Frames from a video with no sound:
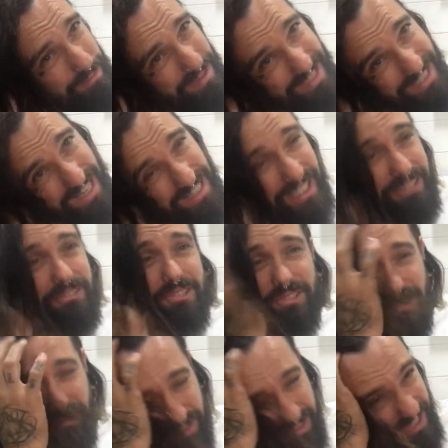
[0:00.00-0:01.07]
Metallica and
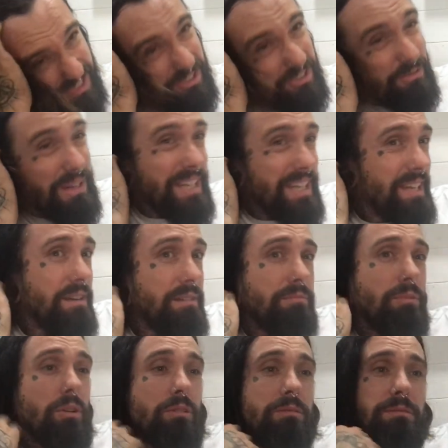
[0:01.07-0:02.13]
stuff, which is nowhere near
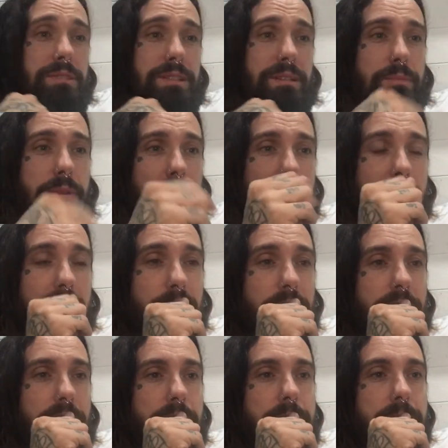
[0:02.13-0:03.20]
what Slipknot are like,
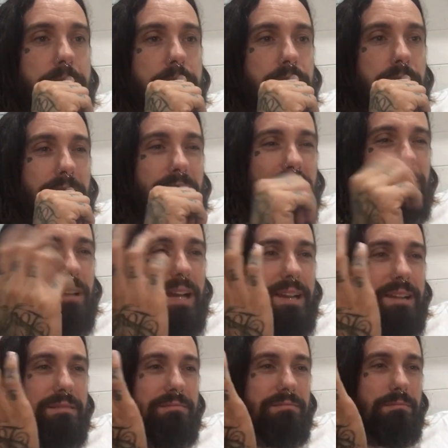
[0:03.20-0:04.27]
but I do
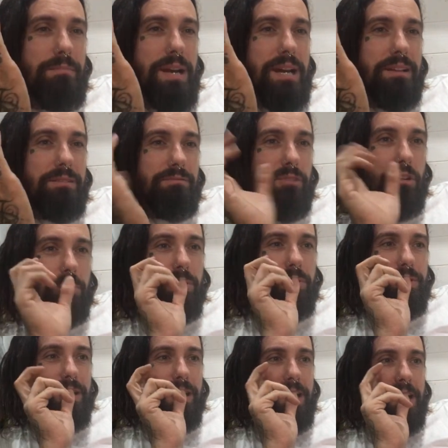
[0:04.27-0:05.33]
like metal and rock
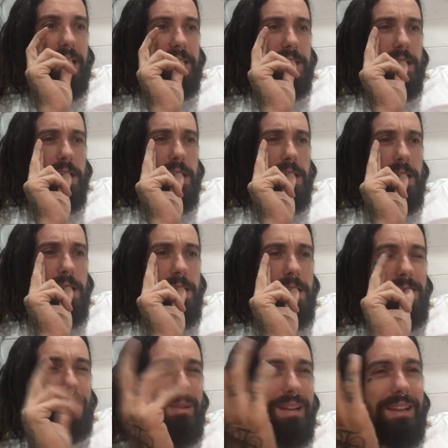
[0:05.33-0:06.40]
music, I guess.
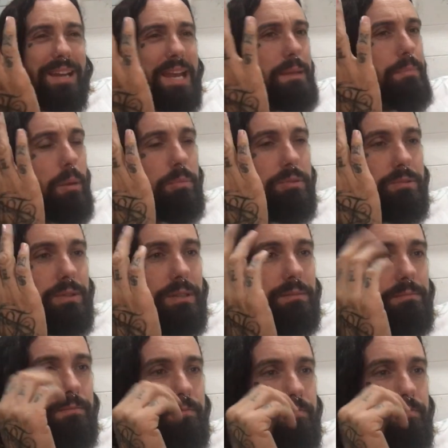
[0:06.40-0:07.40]
But I like hip hop as well.